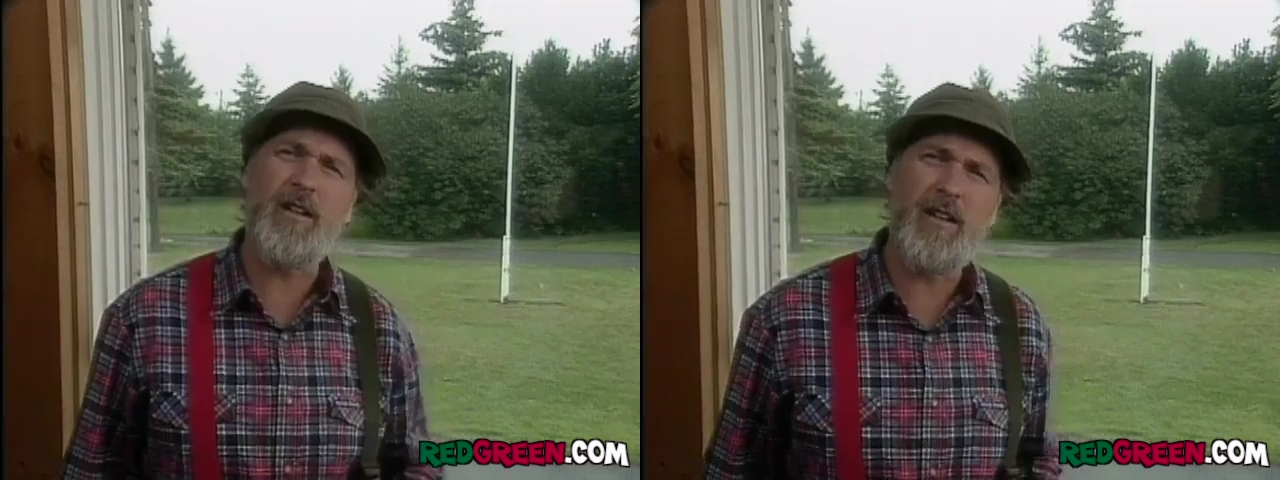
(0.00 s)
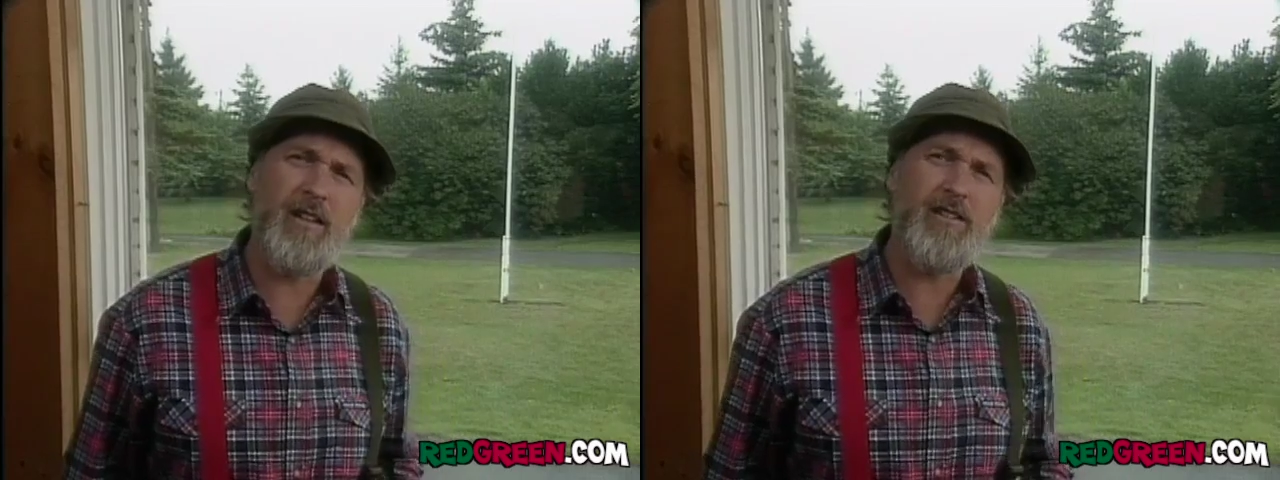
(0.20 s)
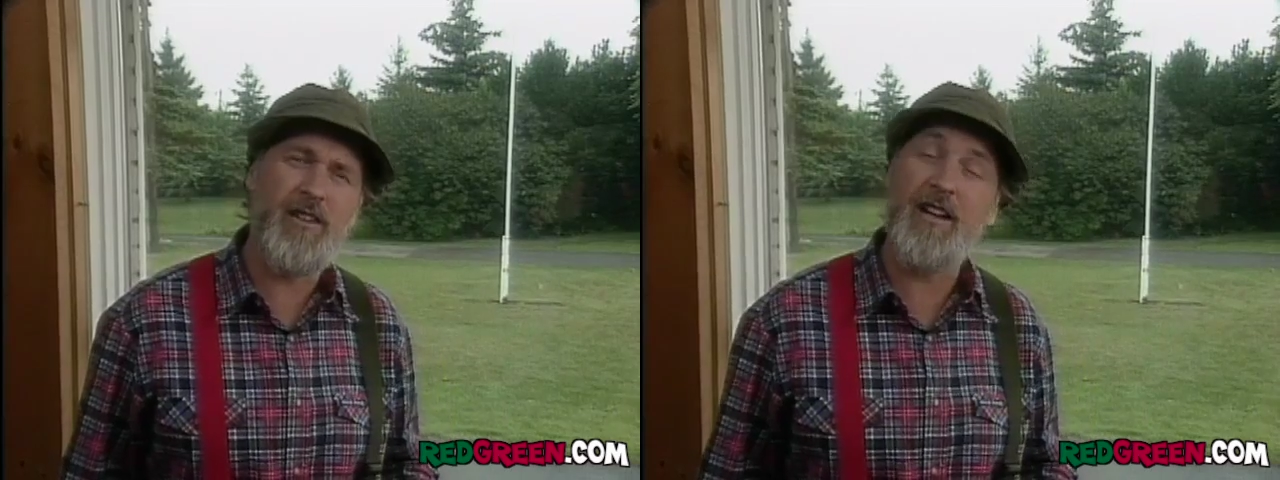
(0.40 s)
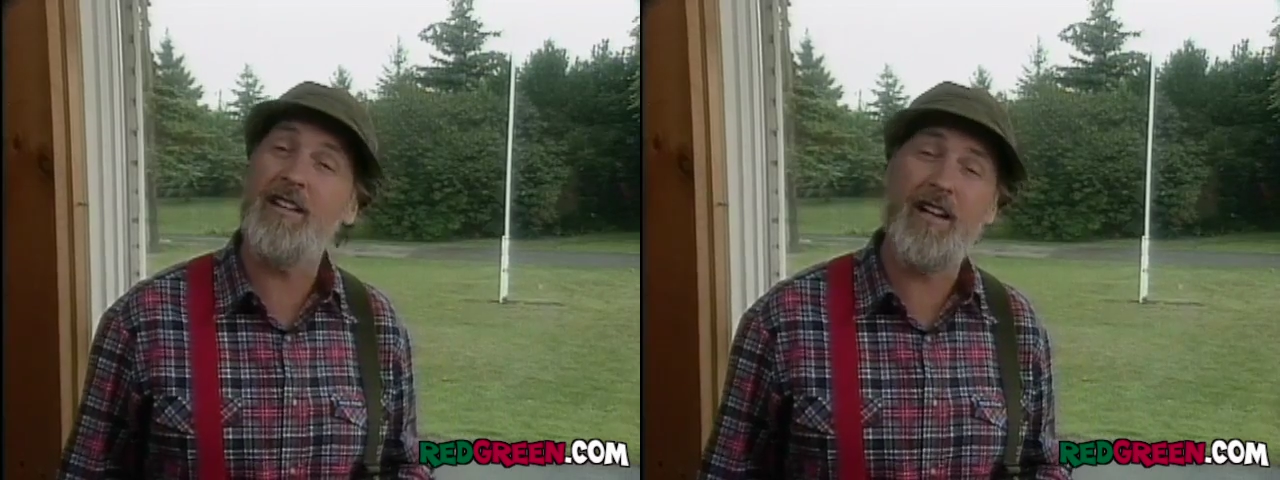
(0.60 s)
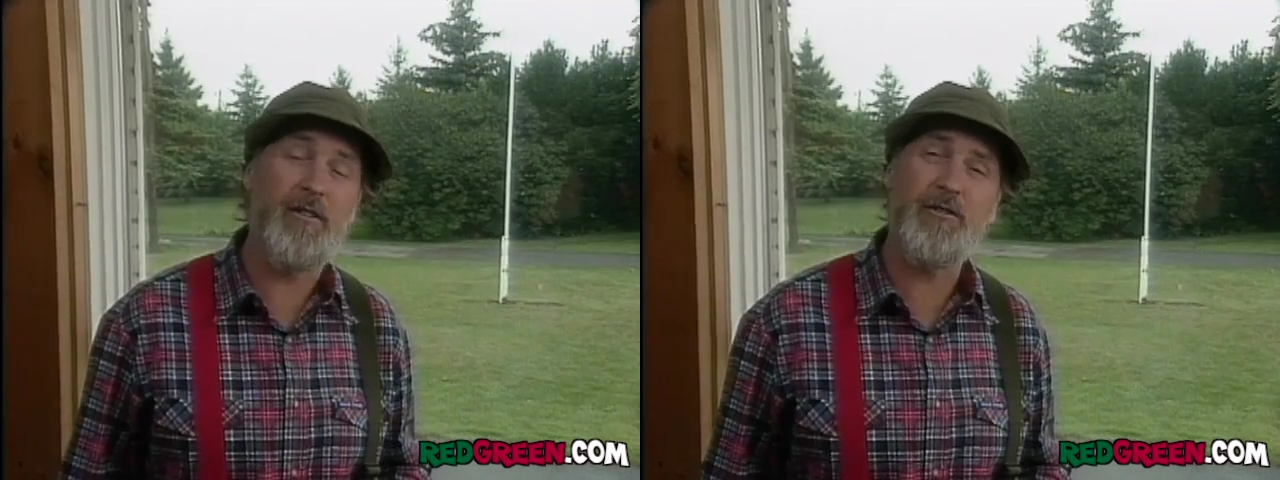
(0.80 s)
to get inside the
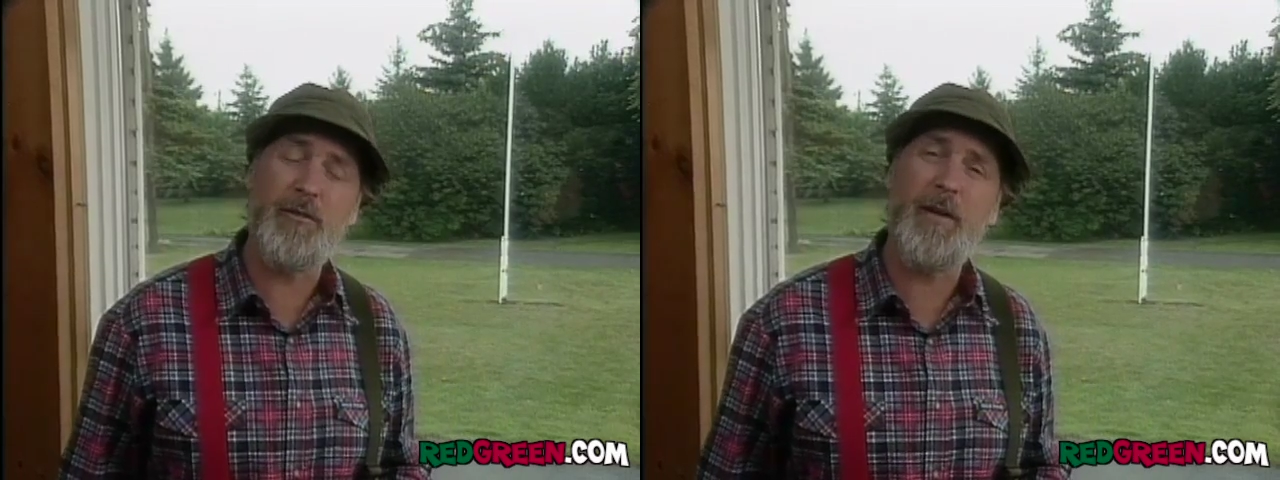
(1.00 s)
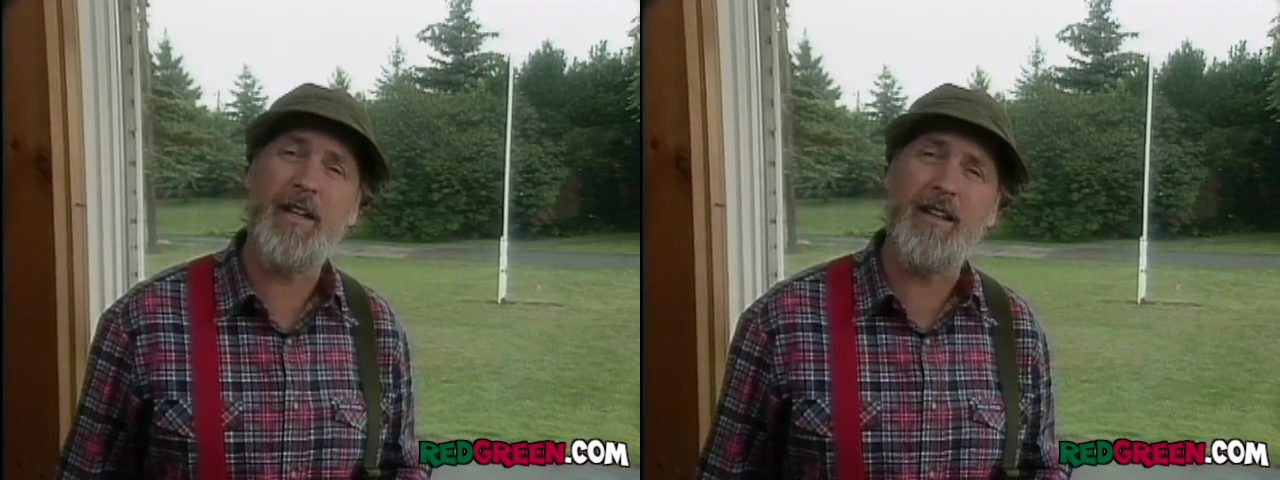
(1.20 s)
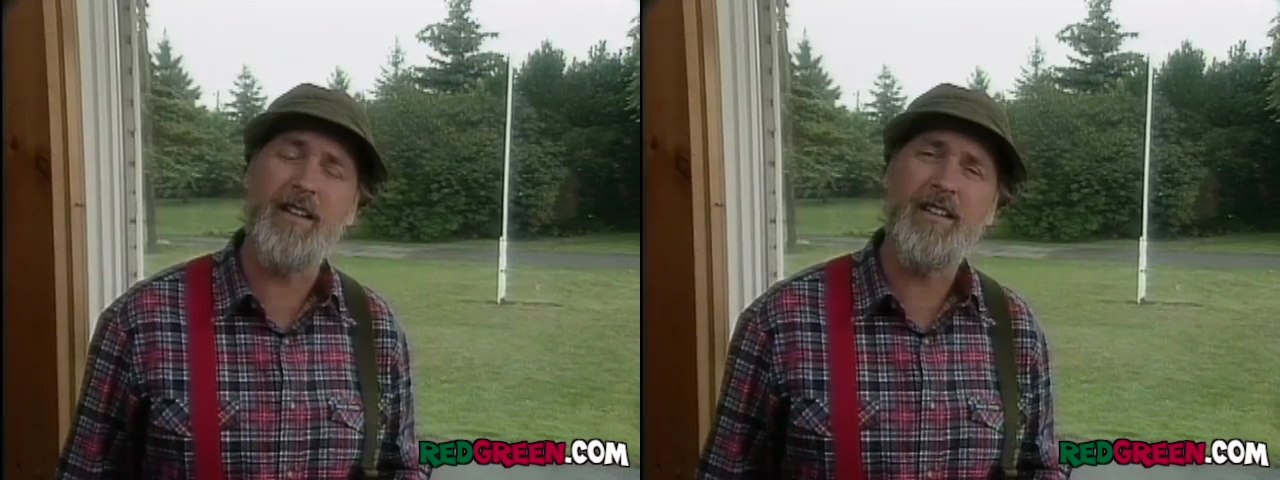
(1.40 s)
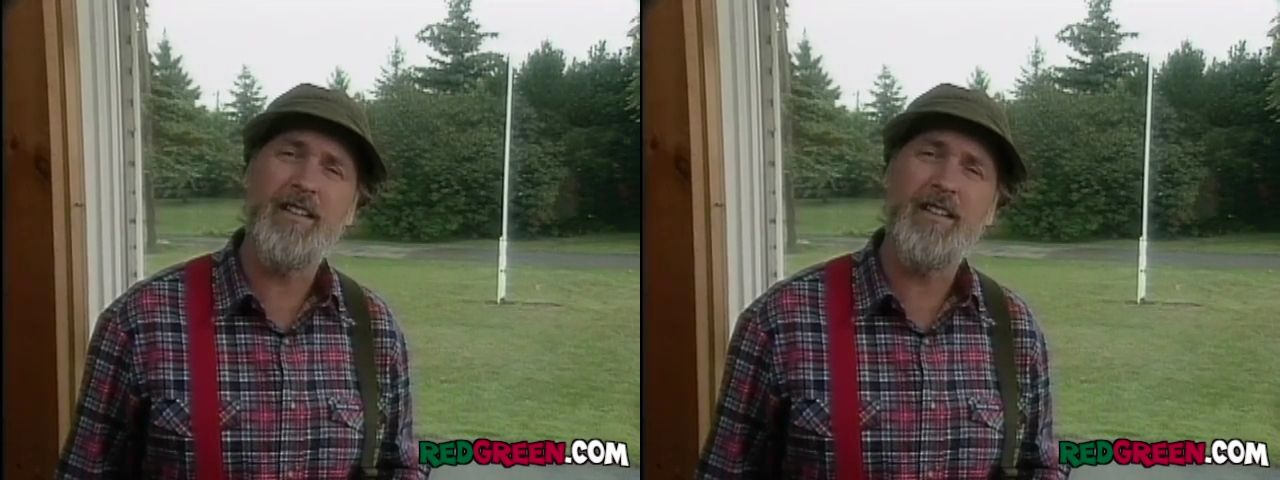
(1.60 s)
house so bad, eh?